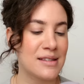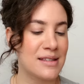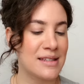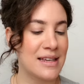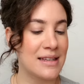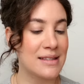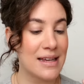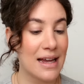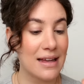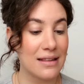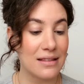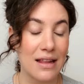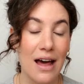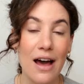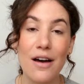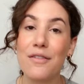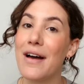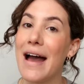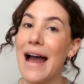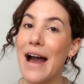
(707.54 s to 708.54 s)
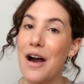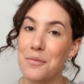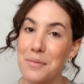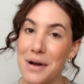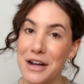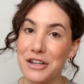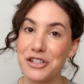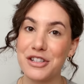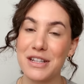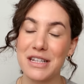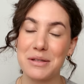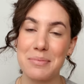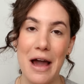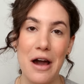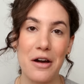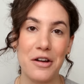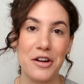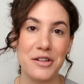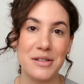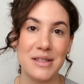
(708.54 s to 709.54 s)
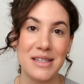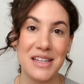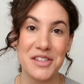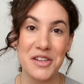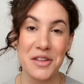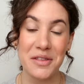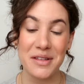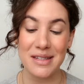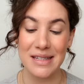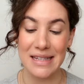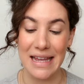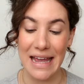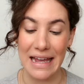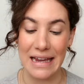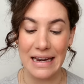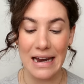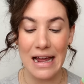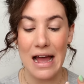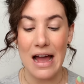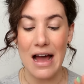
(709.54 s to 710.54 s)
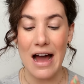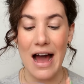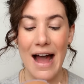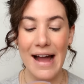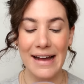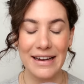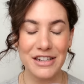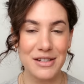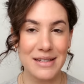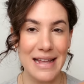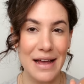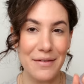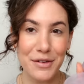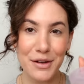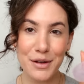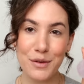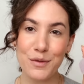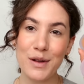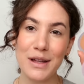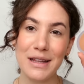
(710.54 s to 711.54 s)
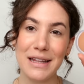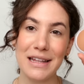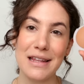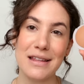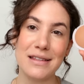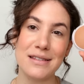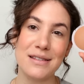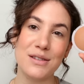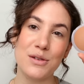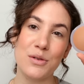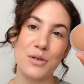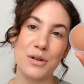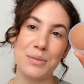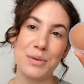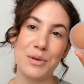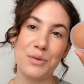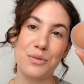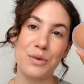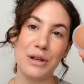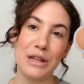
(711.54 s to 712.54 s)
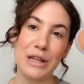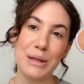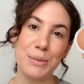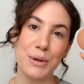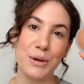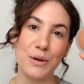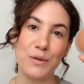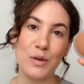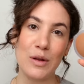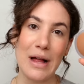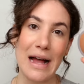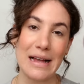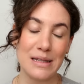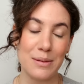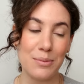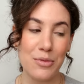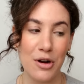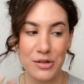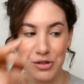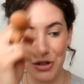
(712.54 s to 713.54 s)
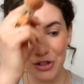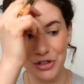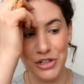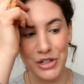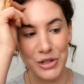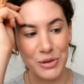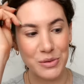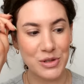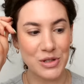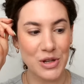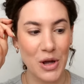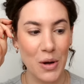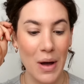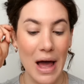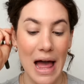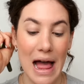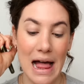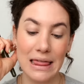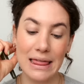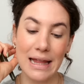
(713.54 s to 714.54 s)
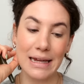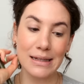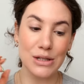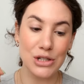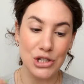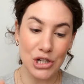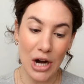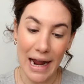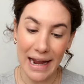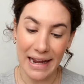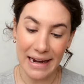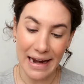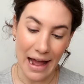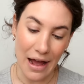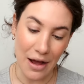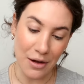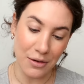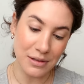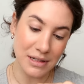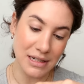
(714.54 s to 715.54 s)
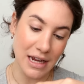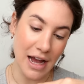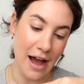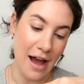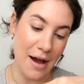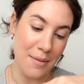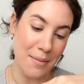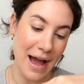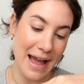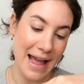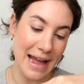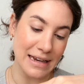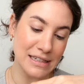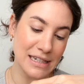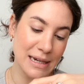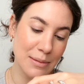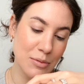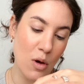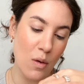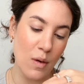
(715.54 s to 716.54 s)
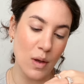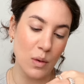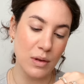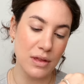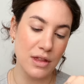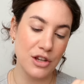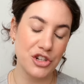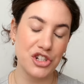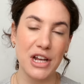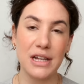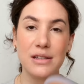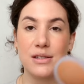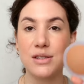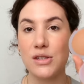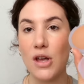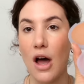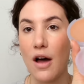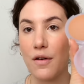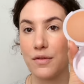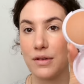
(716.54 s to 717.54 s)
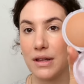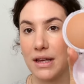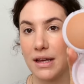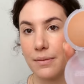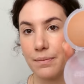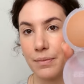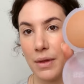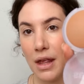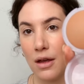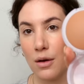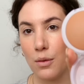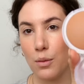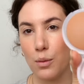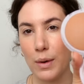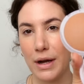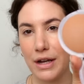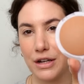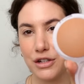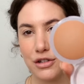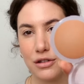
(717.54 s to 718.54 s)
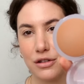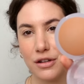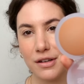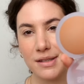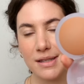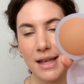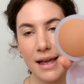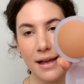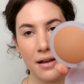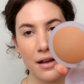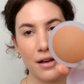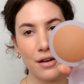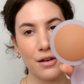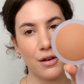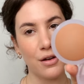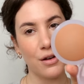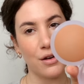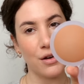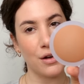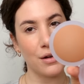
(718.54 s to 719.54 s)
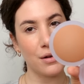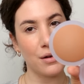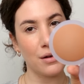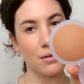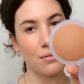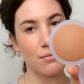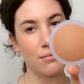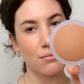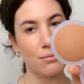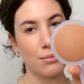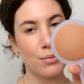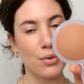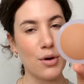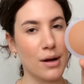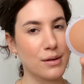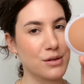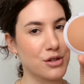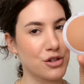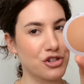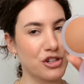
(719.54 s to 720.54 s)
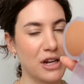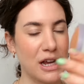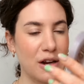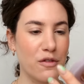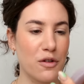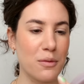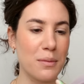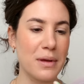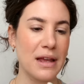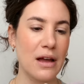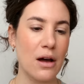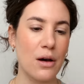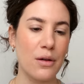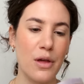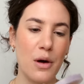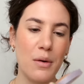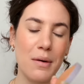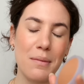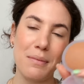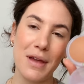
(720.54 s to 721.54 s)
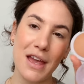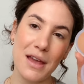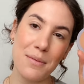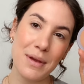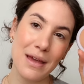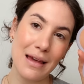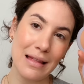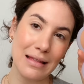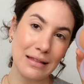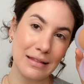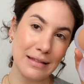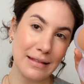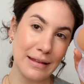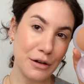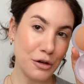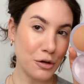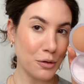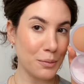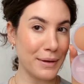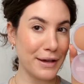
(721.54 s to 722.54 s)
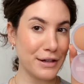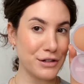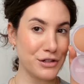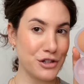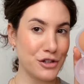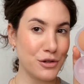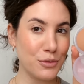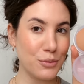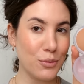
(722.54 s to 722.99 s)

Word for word: Since I love how much this powder sits on the skin, I just have a good feeling that this is going to be really beautiful as a bronzer too. So let's try it out. Um, I ended up going with the shade Softly, which looks like a good bronzer shade for me, although it may be a little bit too